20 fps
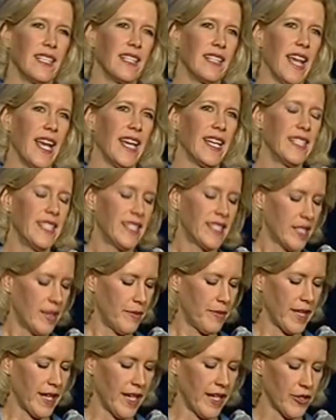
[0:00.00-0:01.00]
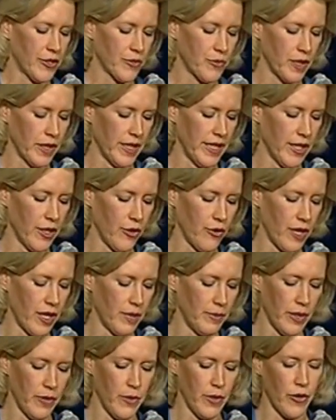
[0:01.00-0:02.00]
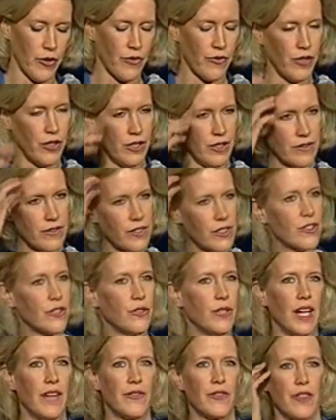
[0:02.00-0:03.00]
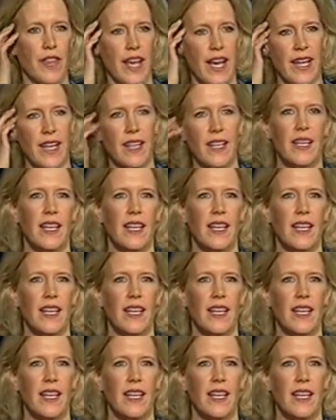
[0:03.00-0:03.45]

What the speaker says: Ed did something else really incredibly wonderful soon after that.